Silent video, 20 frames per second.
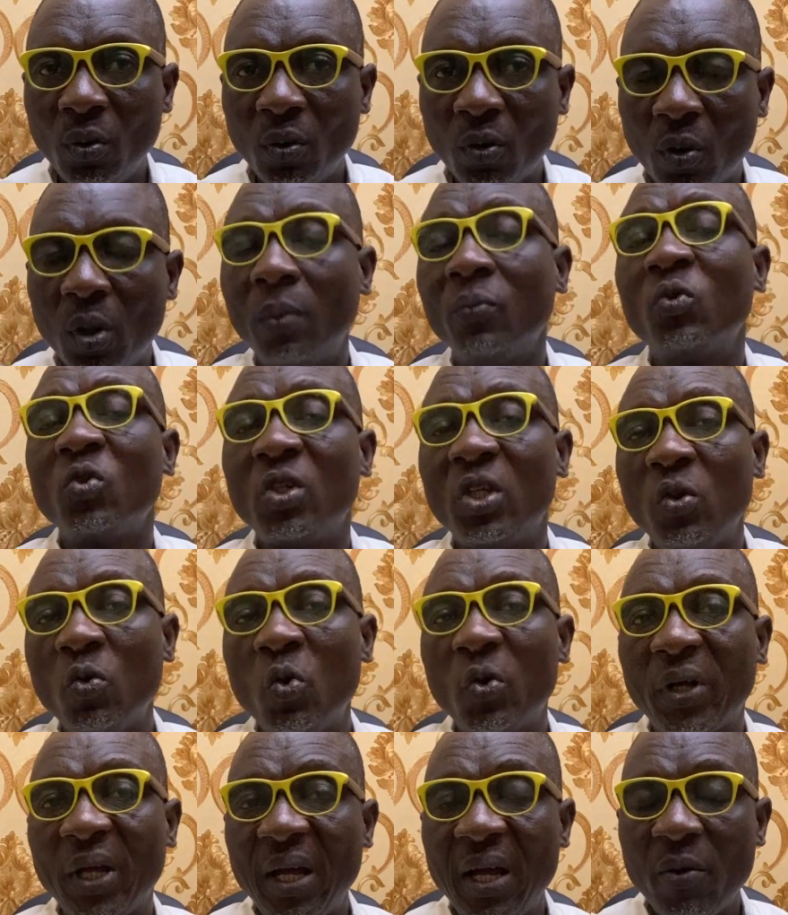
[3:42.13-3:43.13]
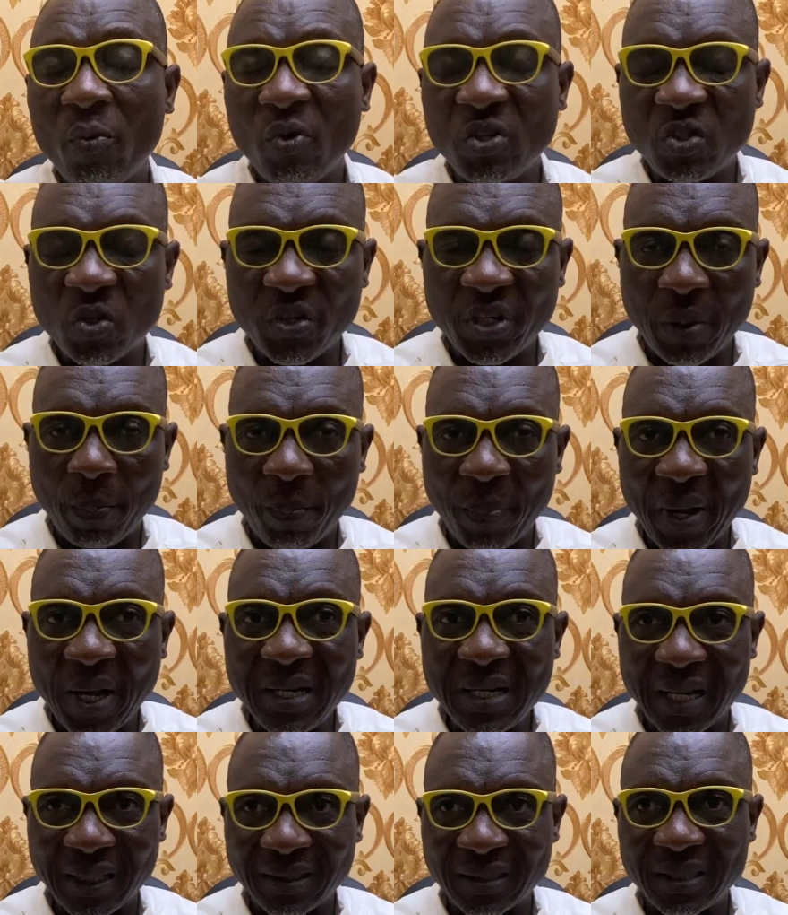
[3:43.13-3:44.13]
come to the UK with your
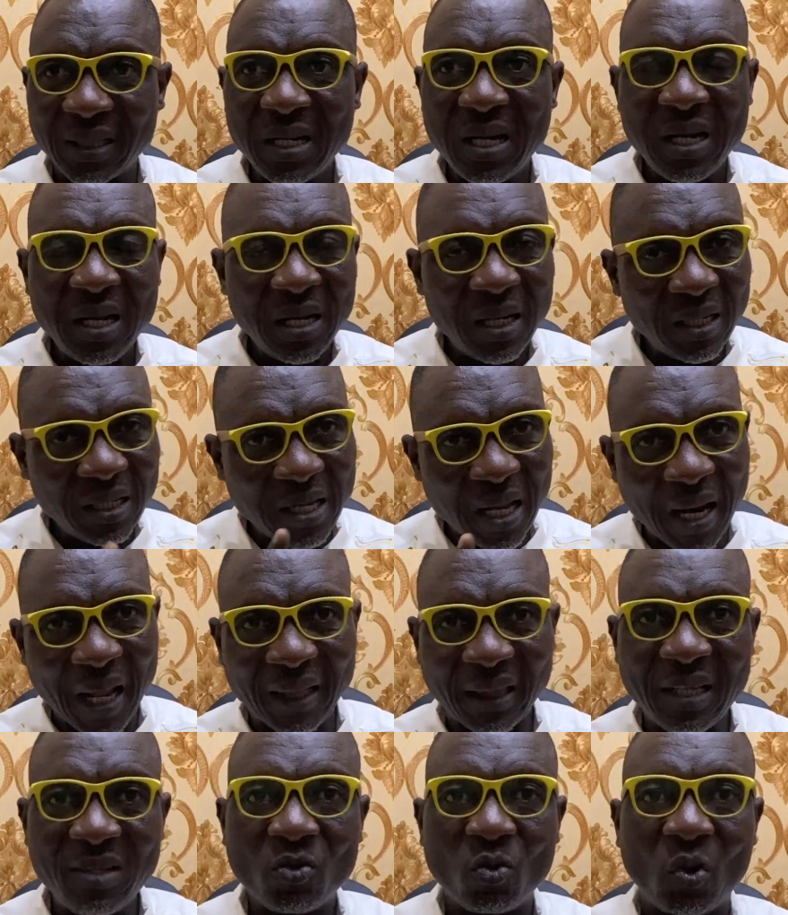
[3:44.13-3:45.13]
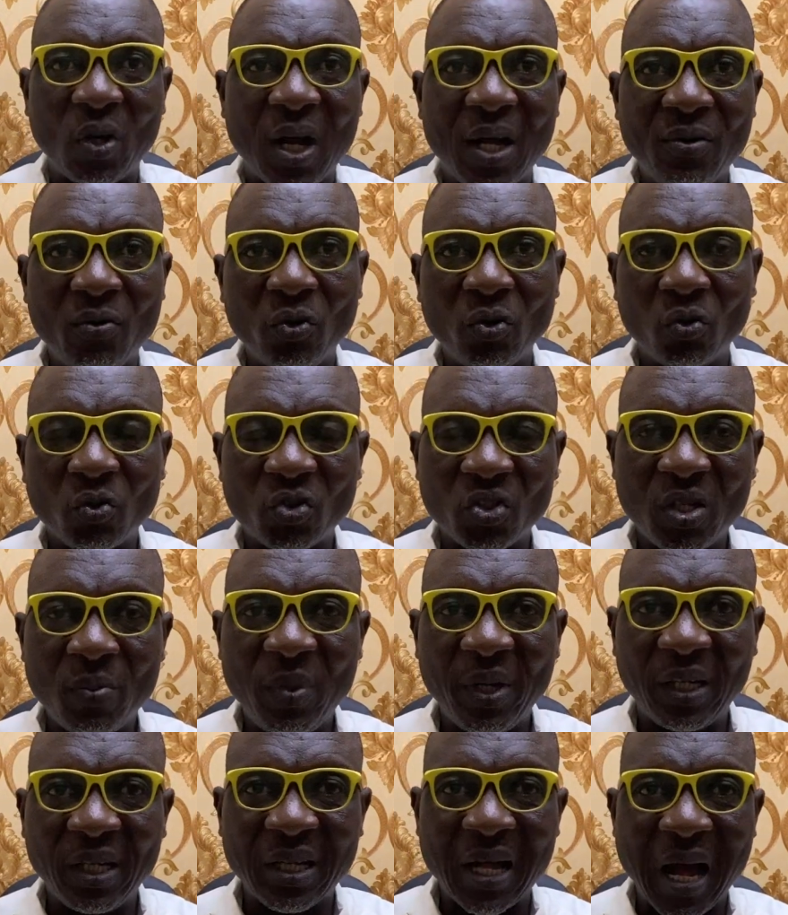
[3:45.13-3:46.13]
dependents, there are things you can do to still
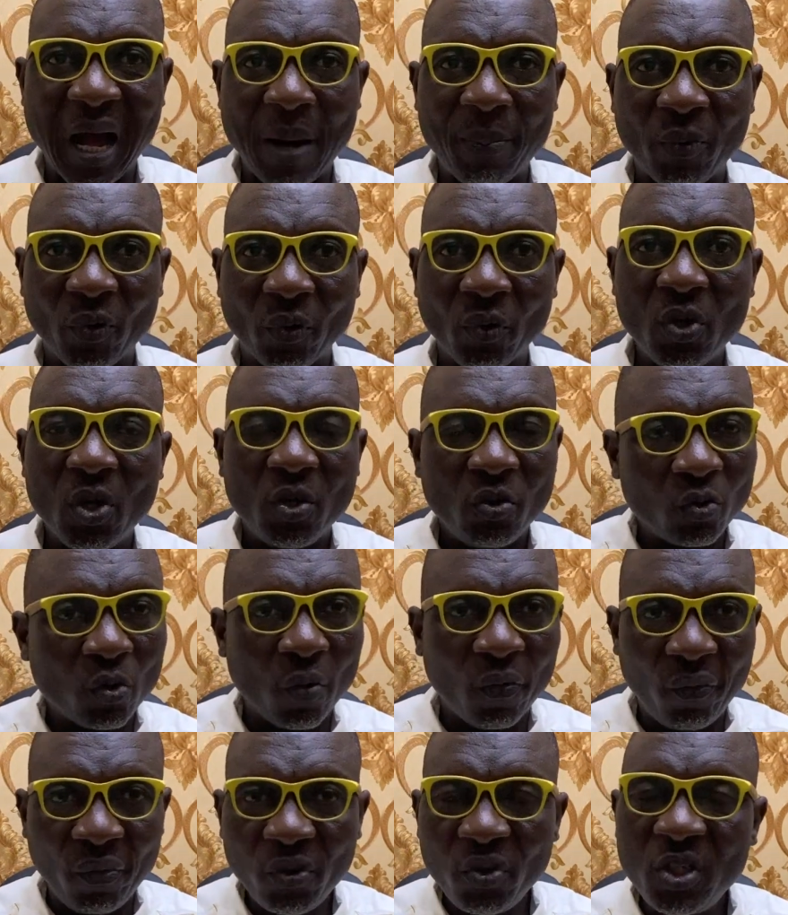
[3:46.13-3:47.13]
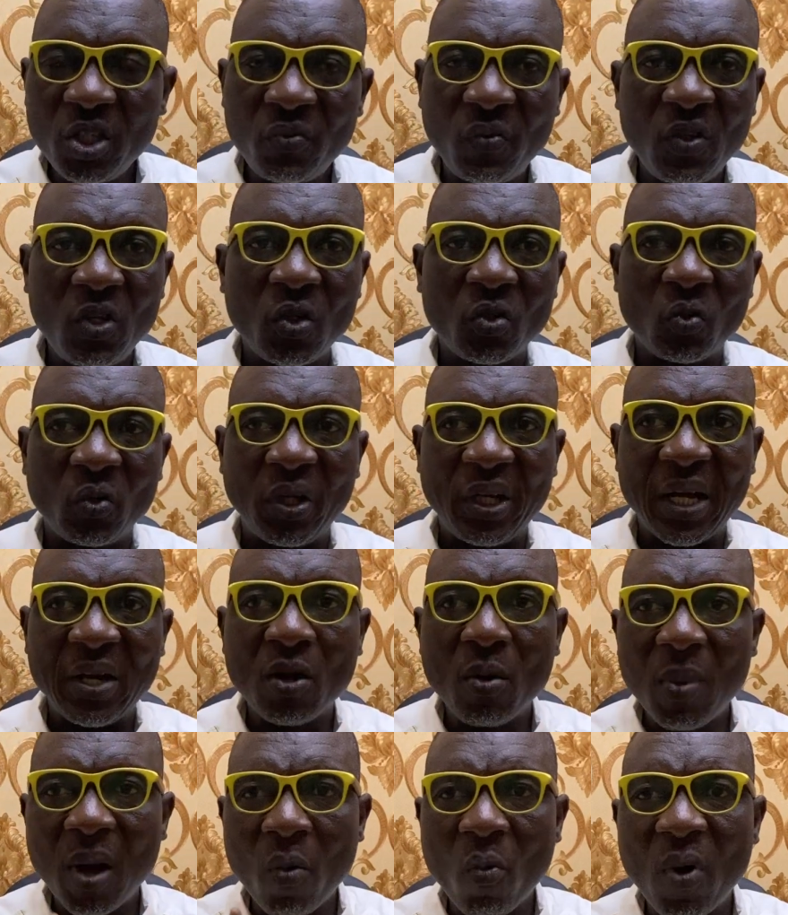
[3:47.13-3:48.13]
make it happen. So view this video to the end.
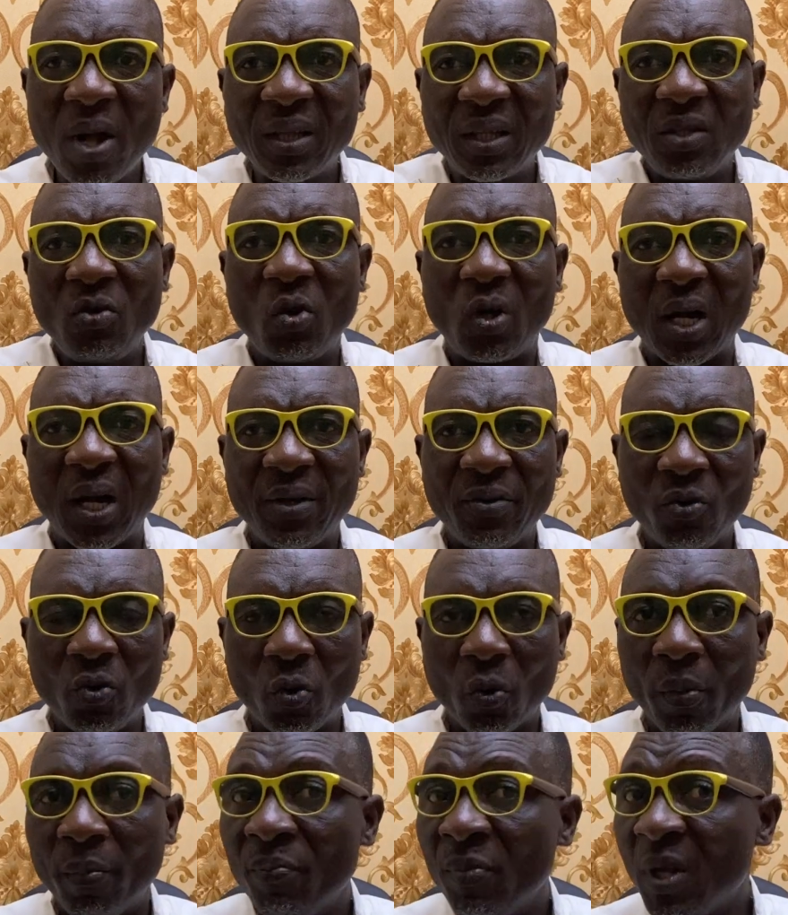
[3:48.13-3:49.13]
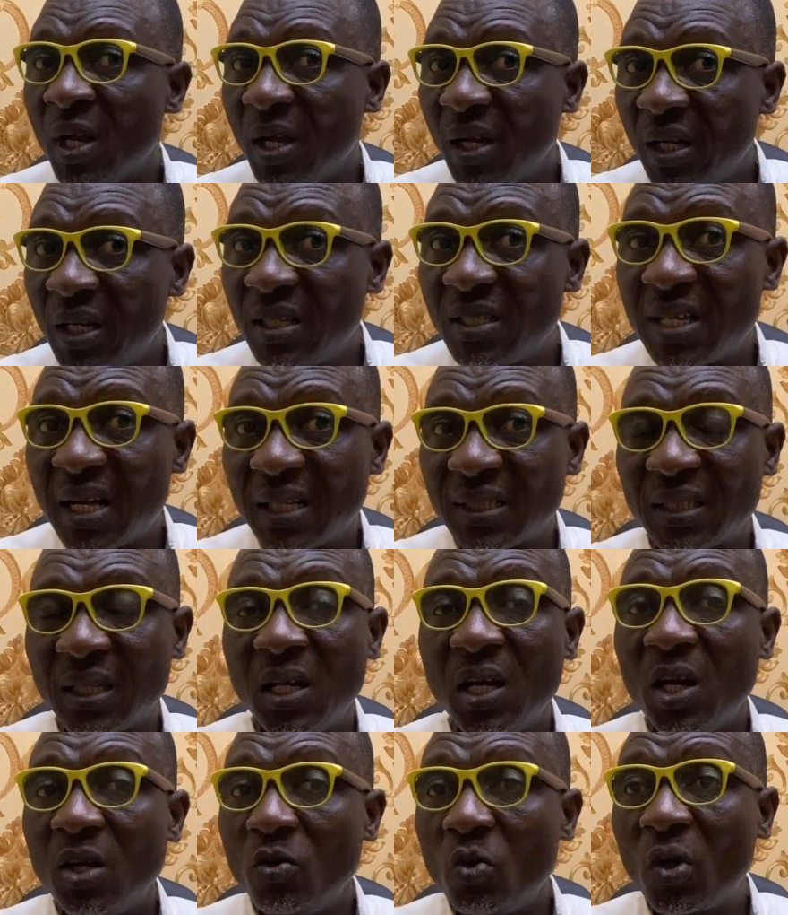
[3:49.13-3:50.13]
Number one thing you can do is that
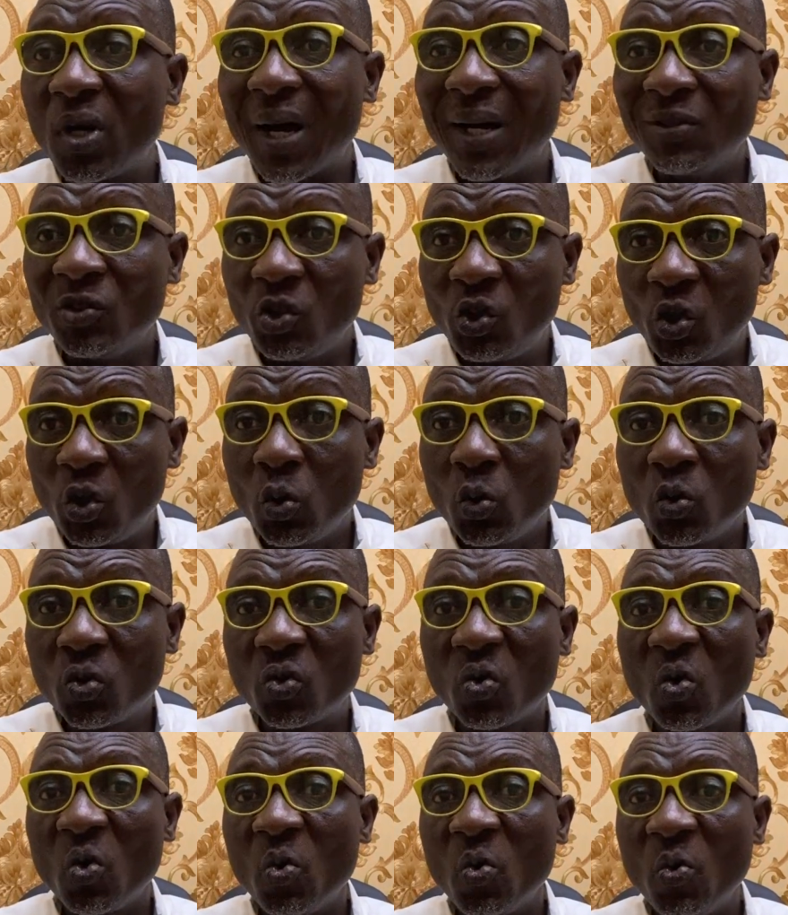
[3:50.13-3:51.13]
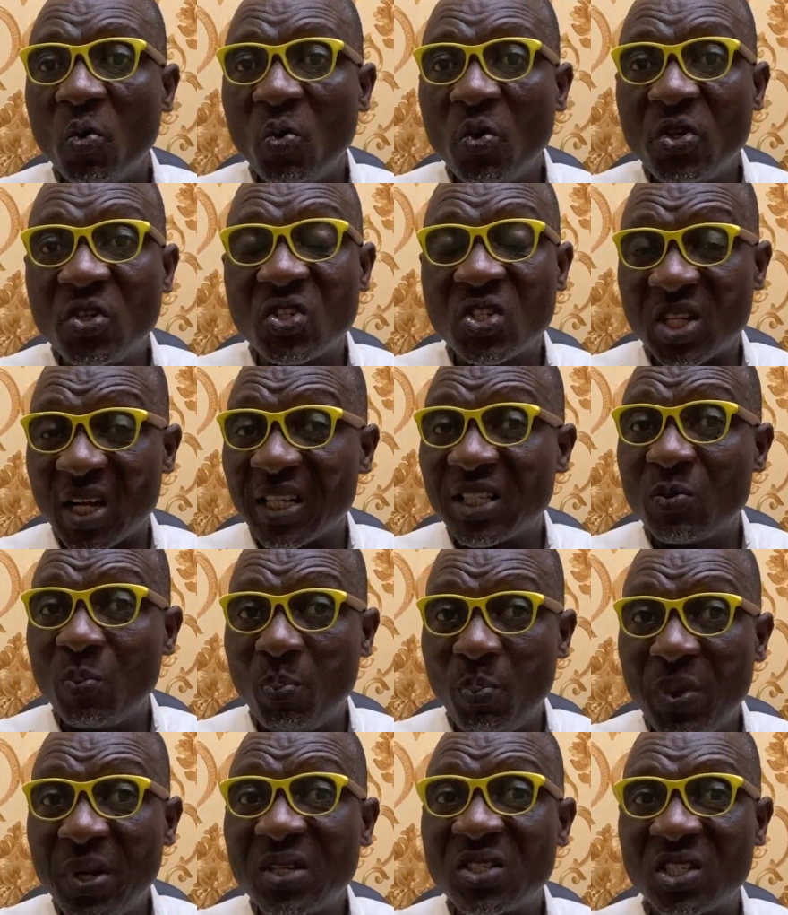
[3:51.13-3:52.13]
you can choose
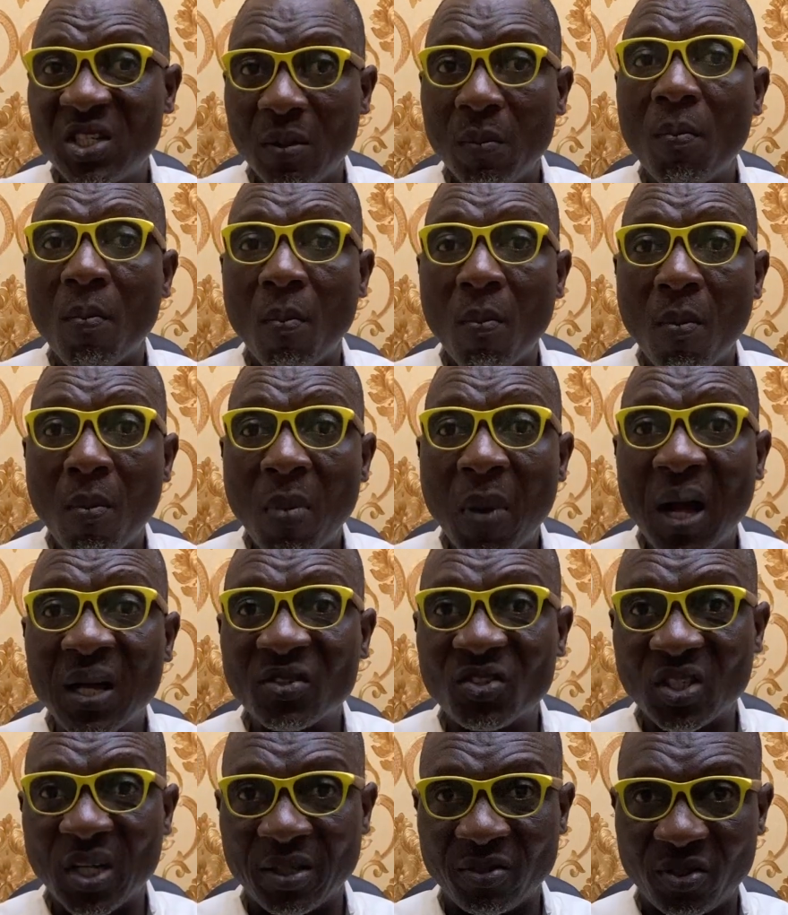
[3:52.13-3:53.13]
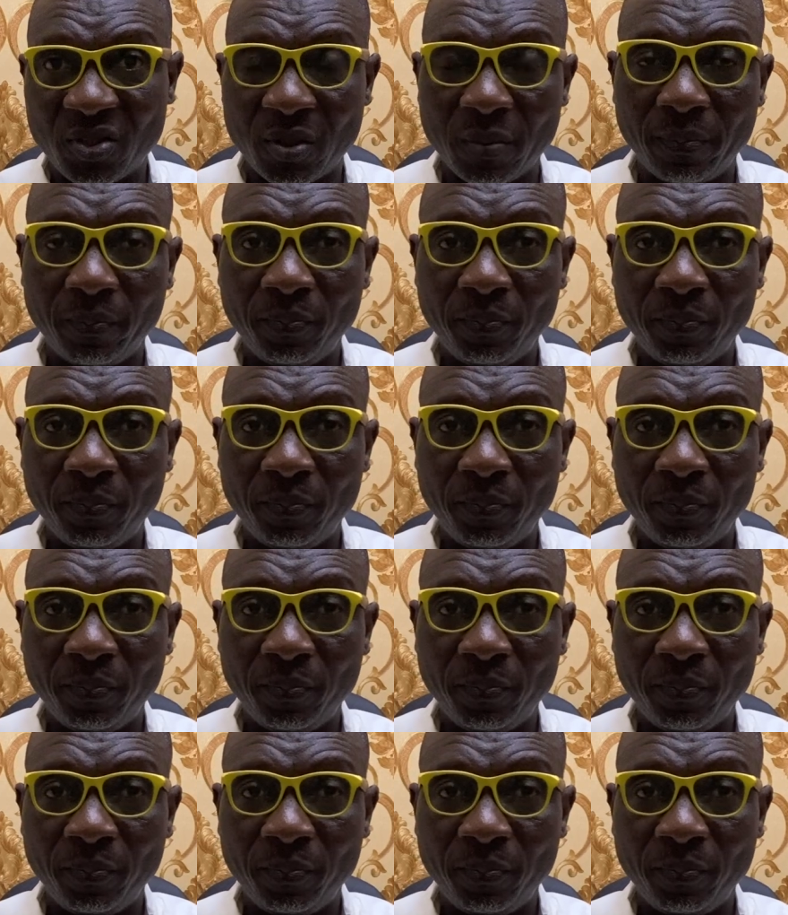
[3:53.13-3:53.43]
research-based masters.